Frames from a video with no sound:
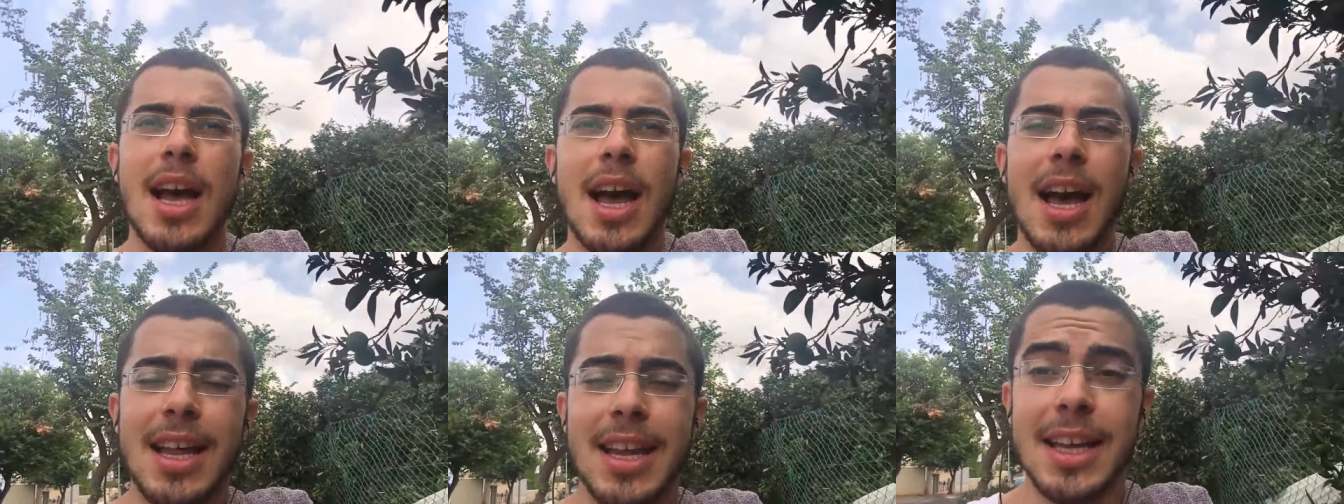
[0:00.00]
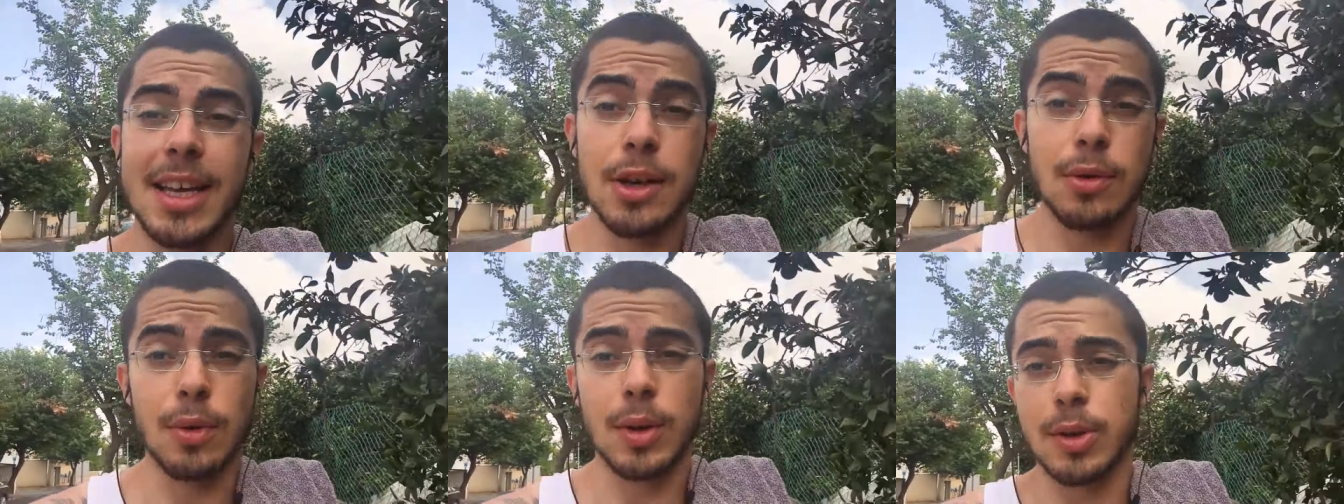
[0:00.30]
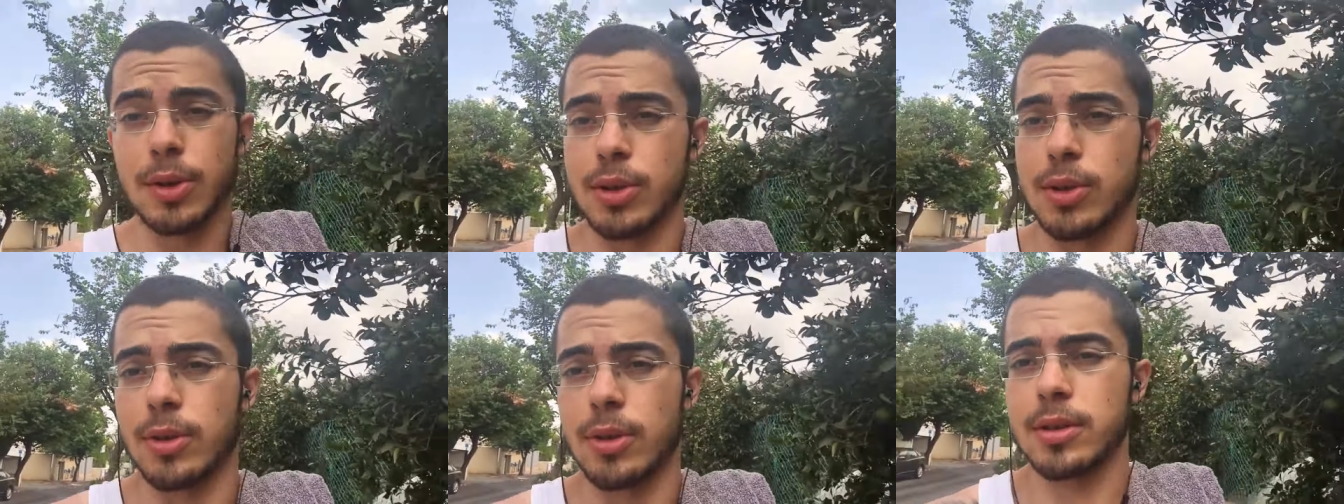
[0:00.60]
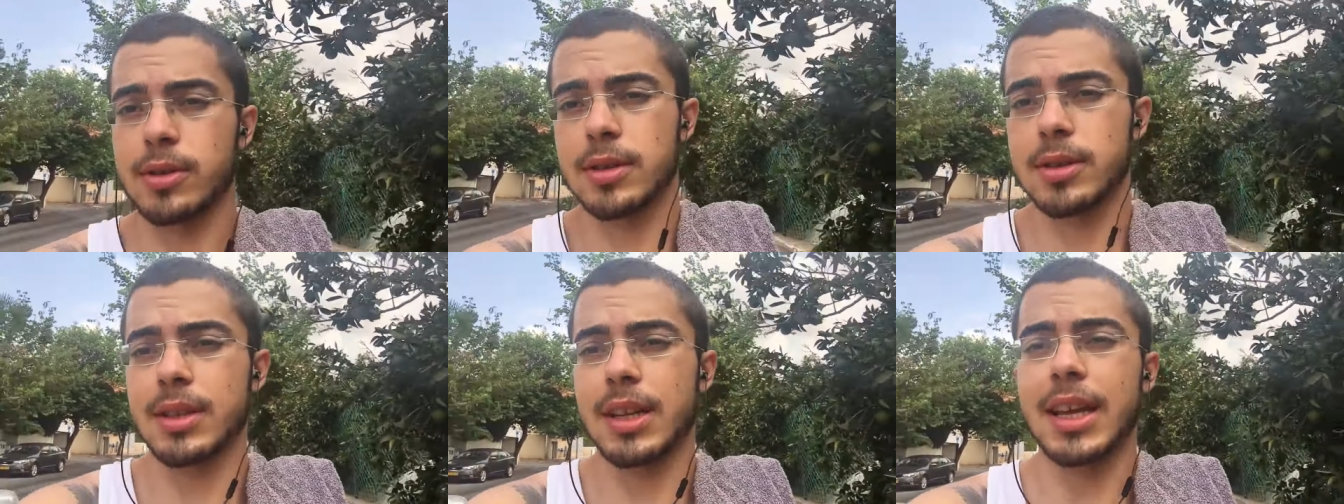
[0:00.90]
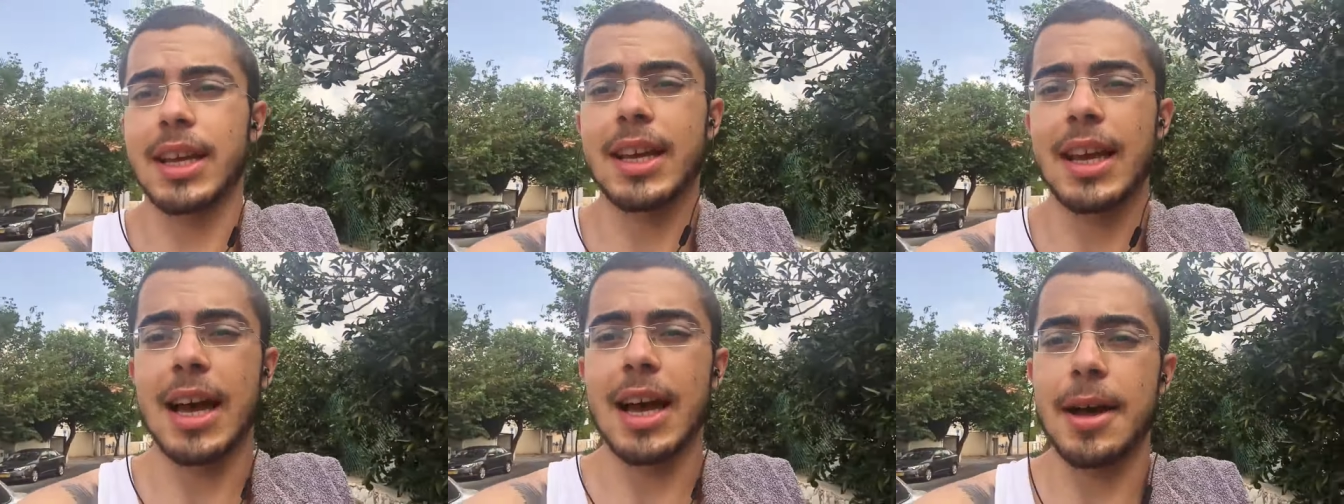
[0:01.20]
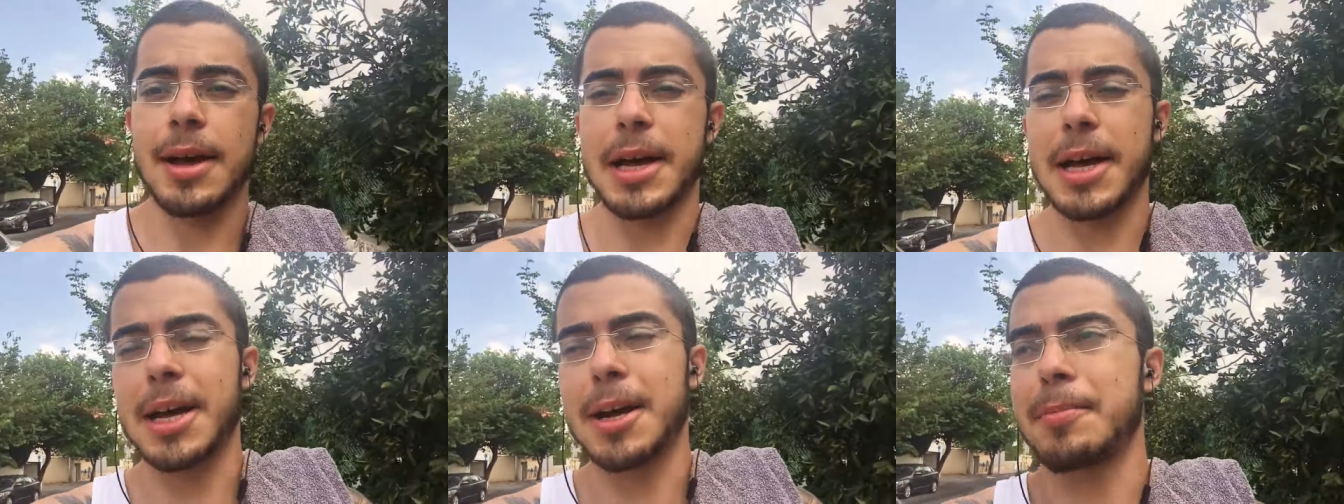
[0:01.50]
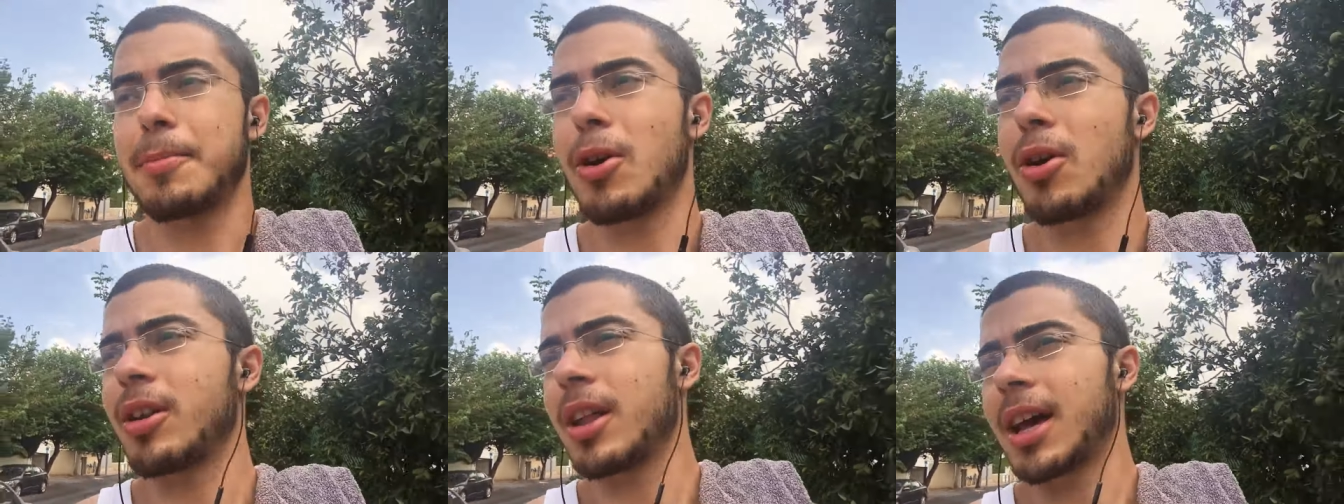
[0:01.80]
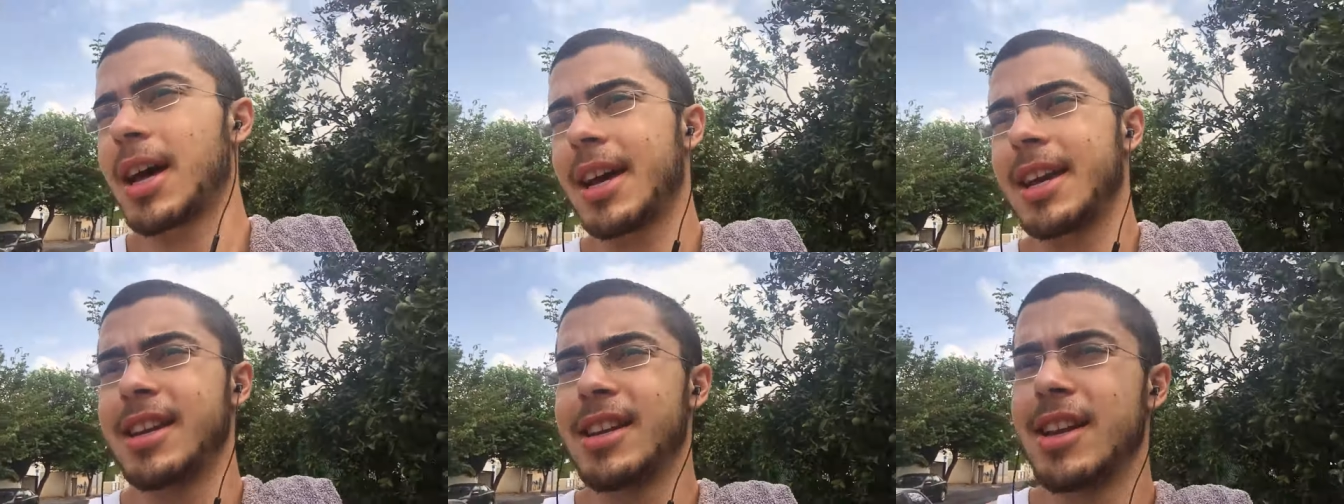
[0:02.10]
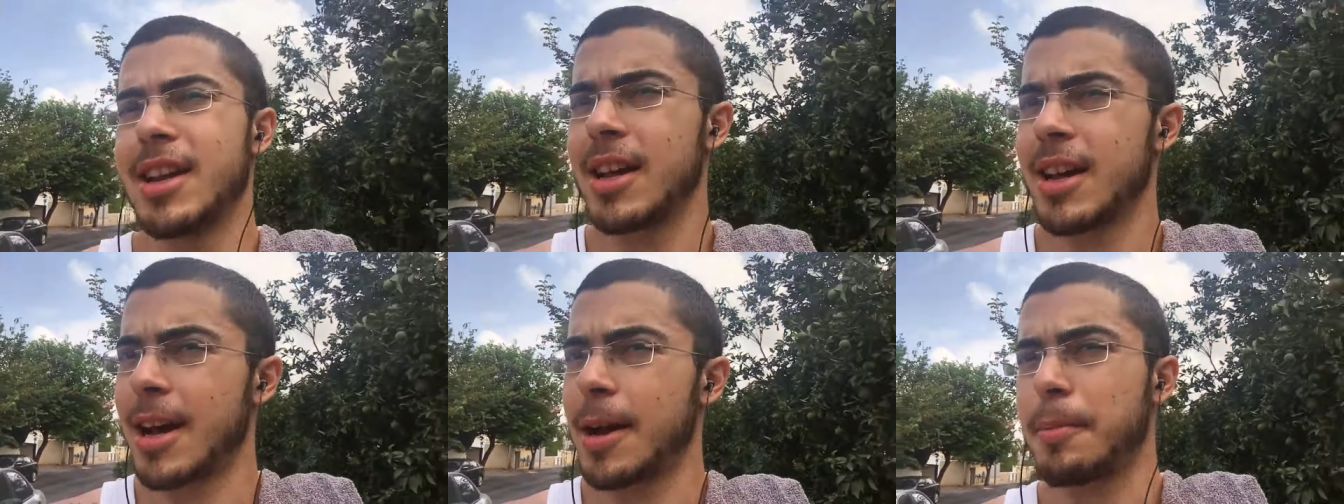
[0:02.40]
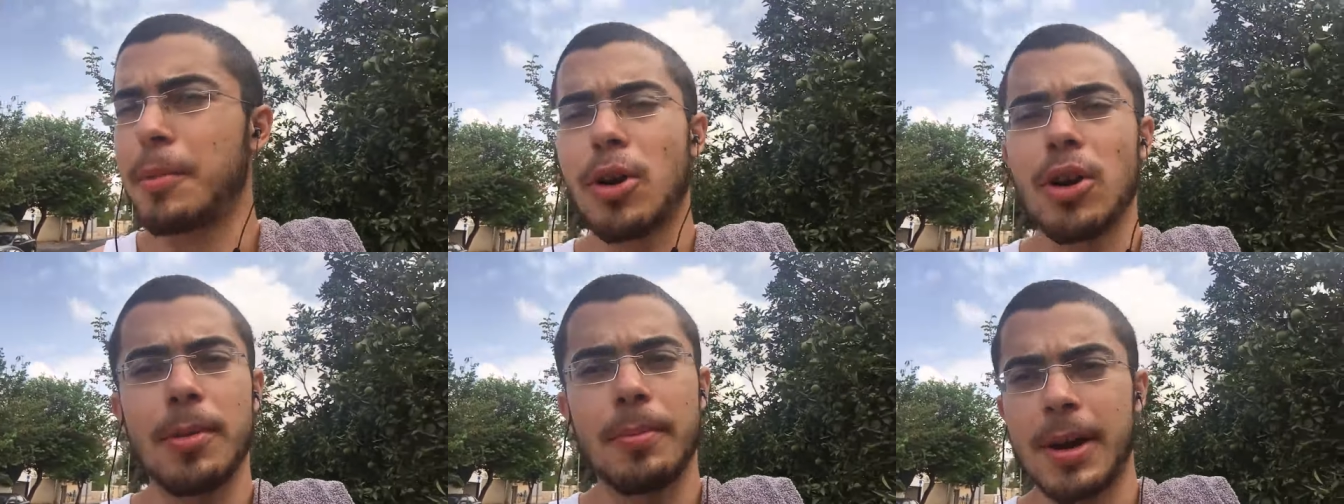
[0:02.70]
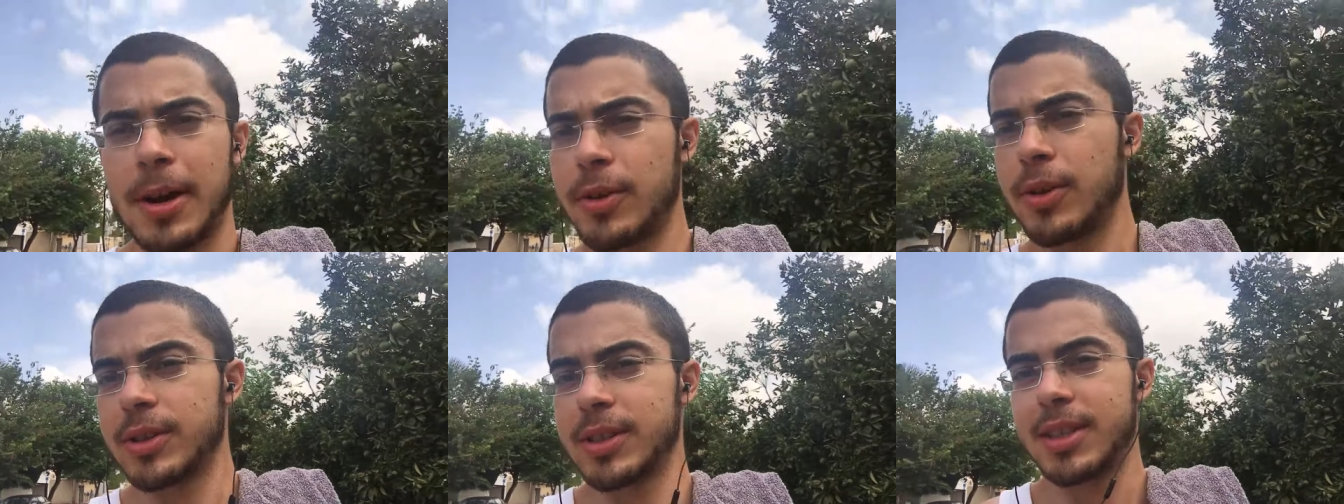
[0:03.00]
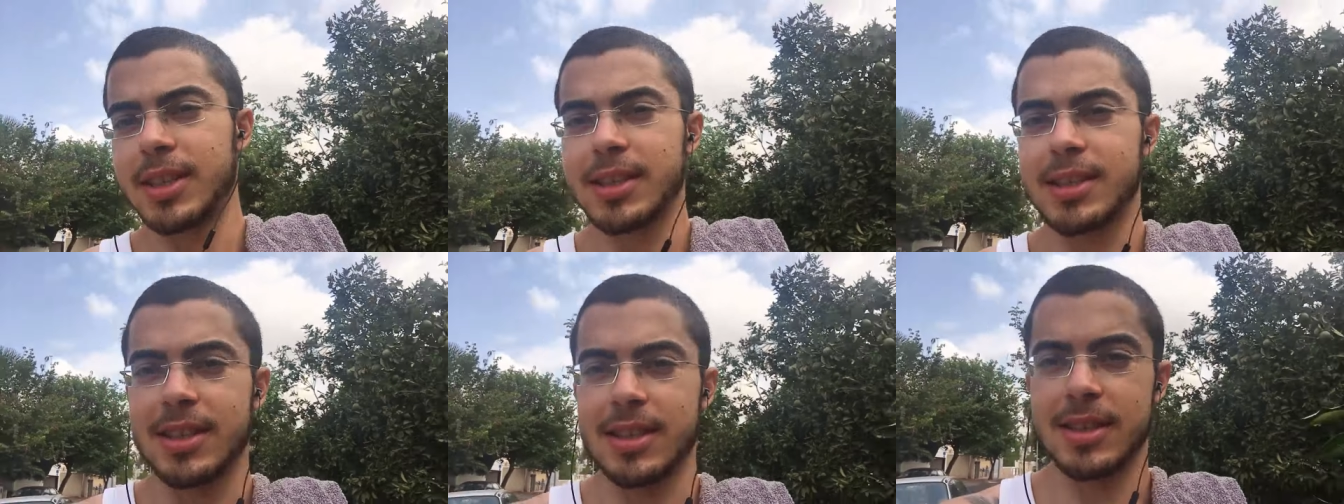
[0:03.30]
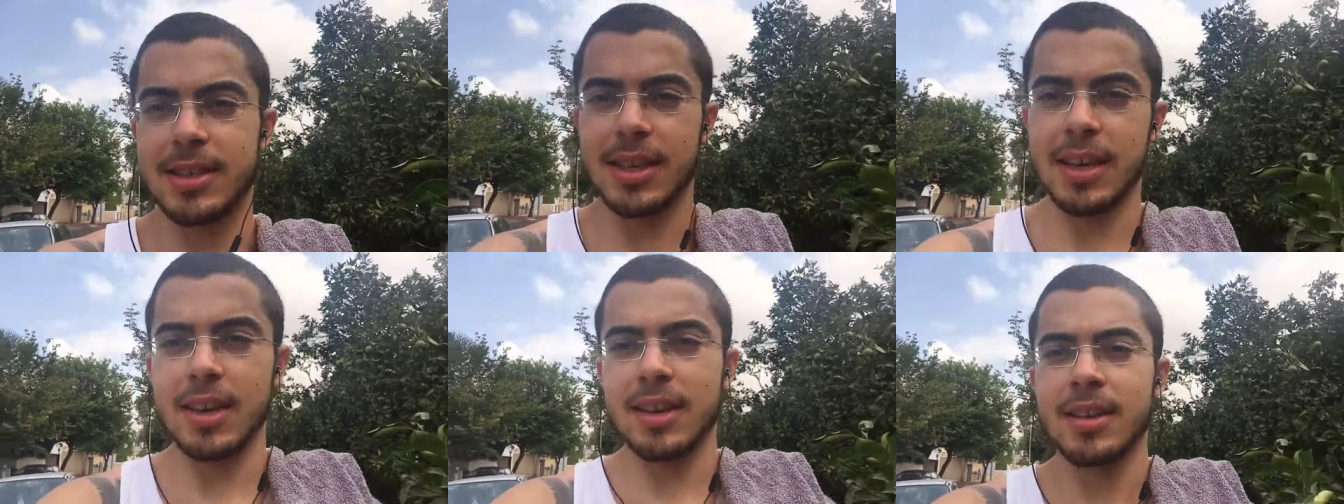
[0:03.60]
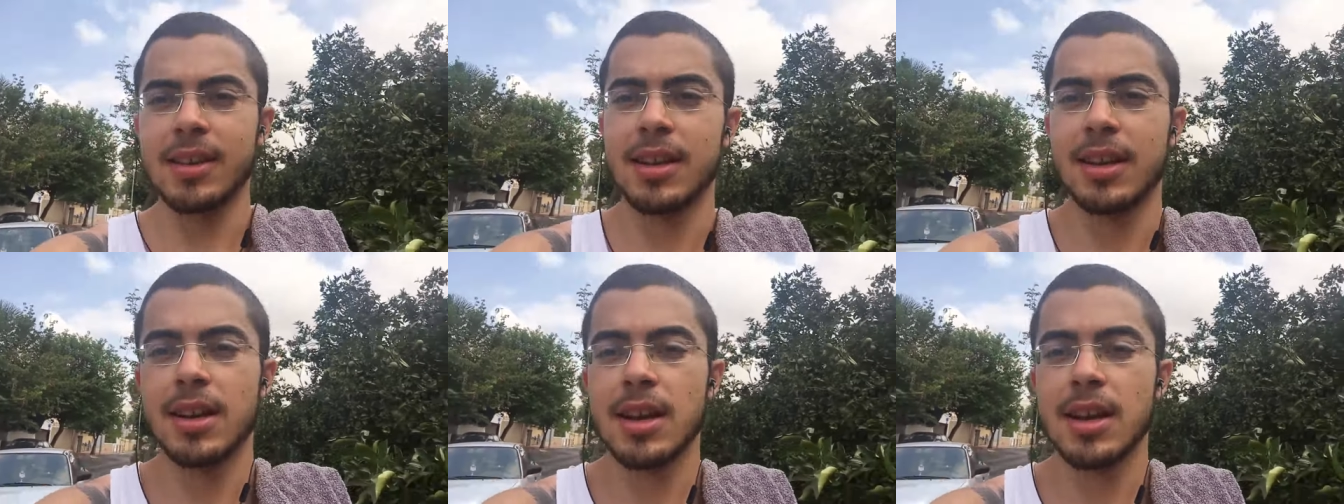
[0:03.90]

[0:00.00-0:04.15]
like quick results. Like I'm all about consistency.